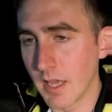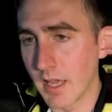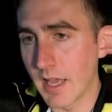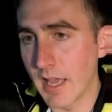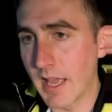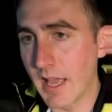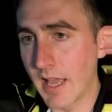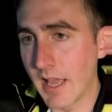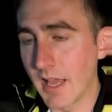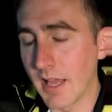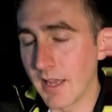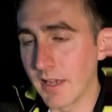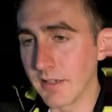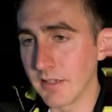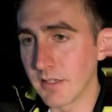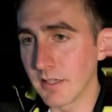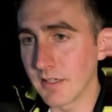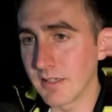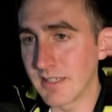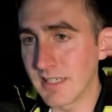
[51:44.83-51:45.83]

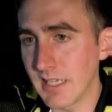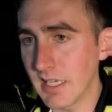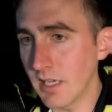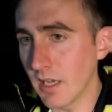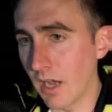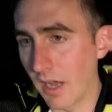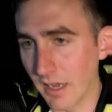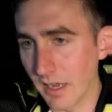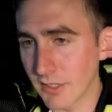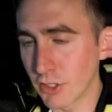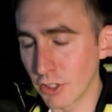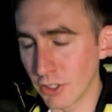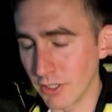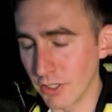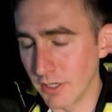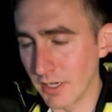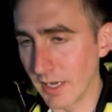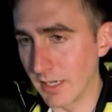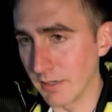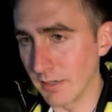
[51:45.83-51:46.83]
and
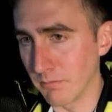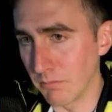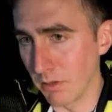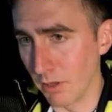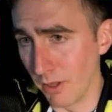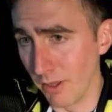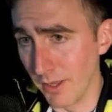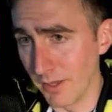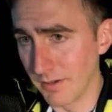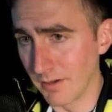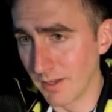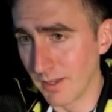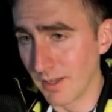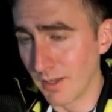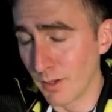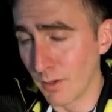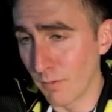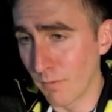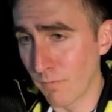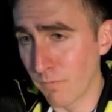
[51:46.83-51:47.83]
deoxygenated blood
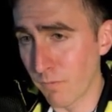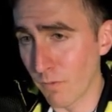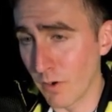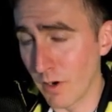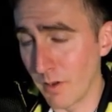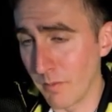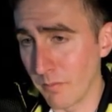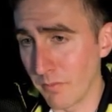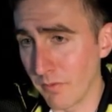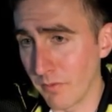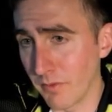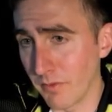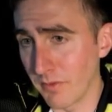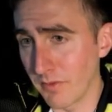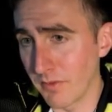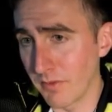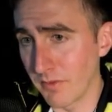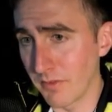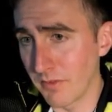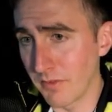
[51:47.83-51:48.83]
from
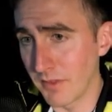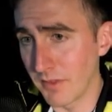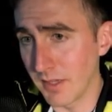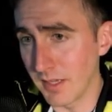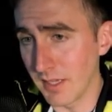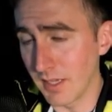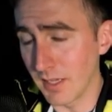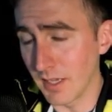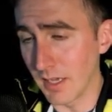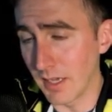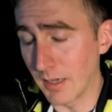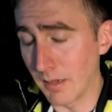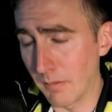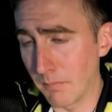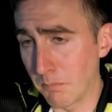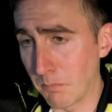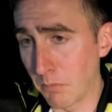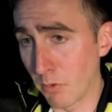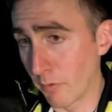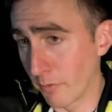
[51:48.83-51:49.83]
the
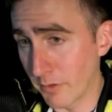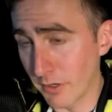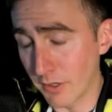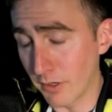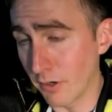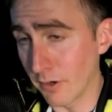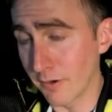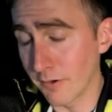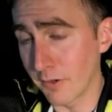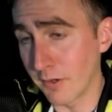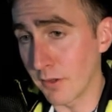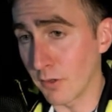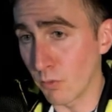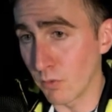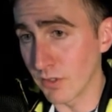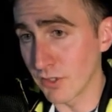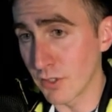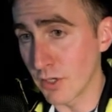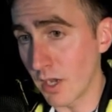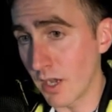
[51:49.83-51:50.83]
pulmonary artery that
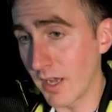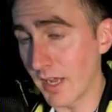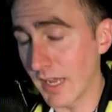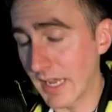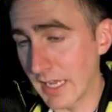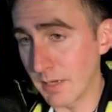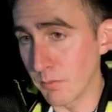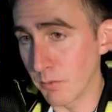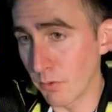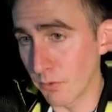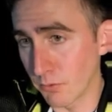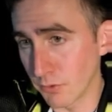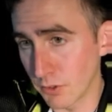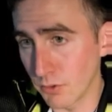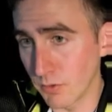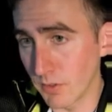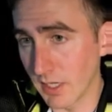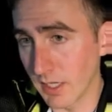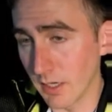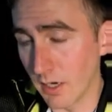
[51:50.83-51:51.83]
was not able
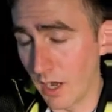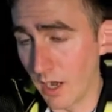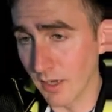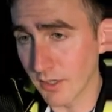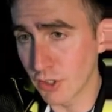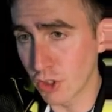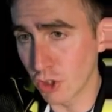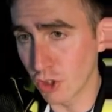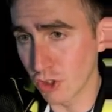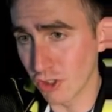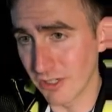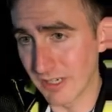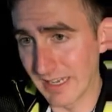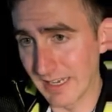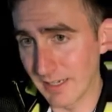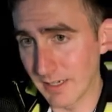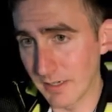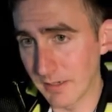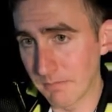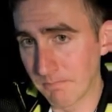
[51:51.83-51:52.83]
to get
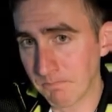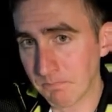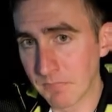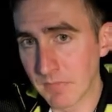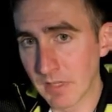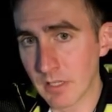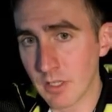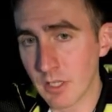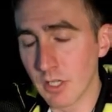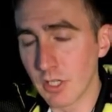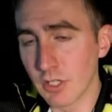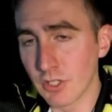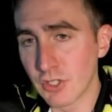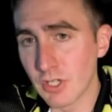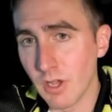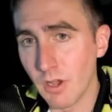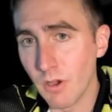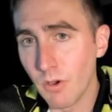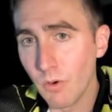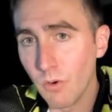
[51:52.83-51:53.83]
oxygenated.
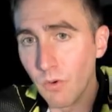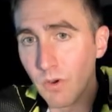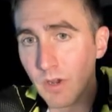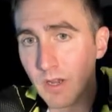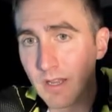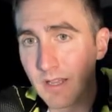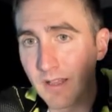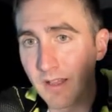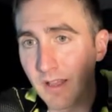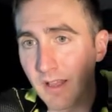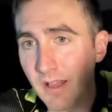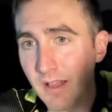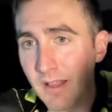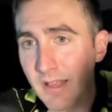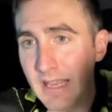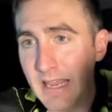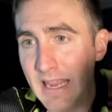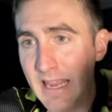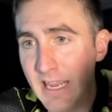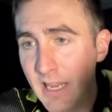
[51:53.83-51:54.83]
So
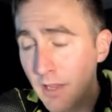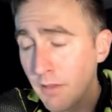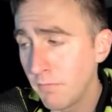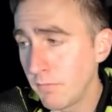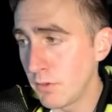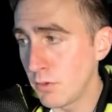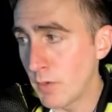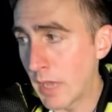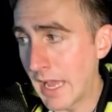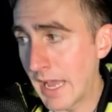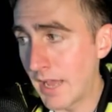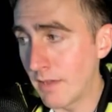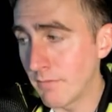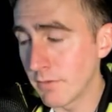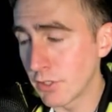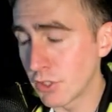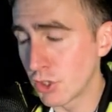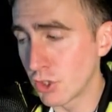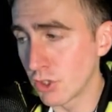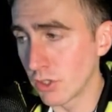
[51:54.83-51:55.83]
if you have a
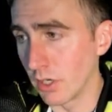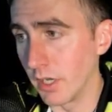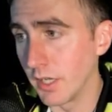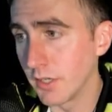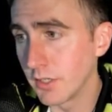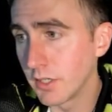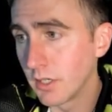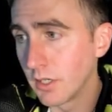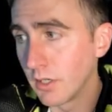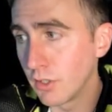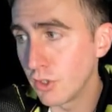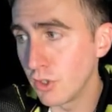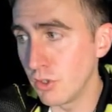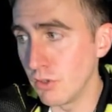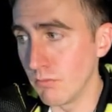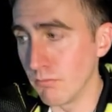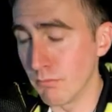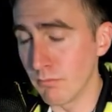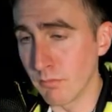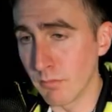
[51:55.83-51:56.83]
shunt, you
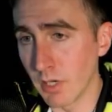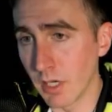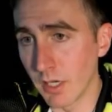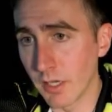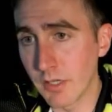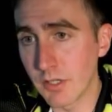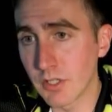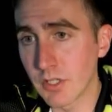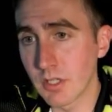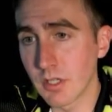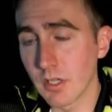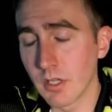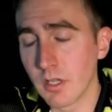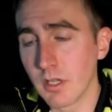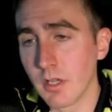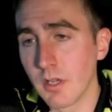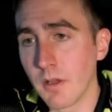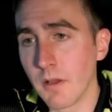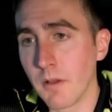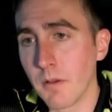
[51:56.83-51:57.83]
must
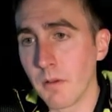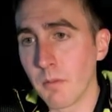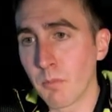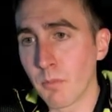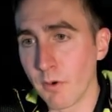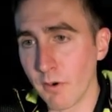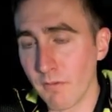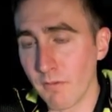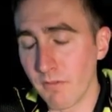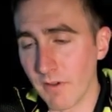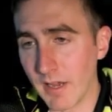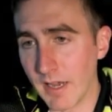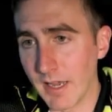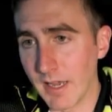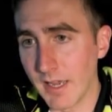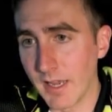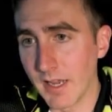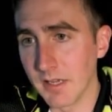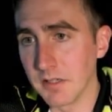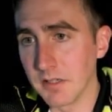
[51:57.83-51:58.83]

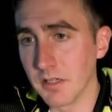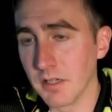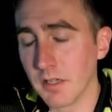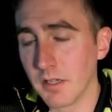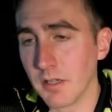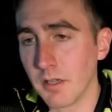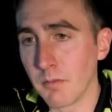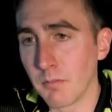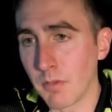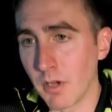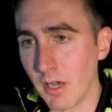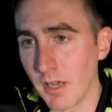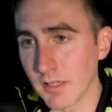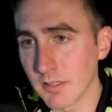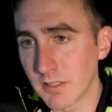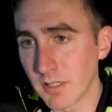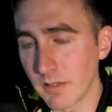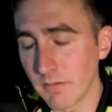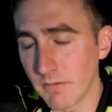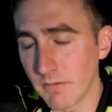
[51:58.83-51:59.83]
provide positive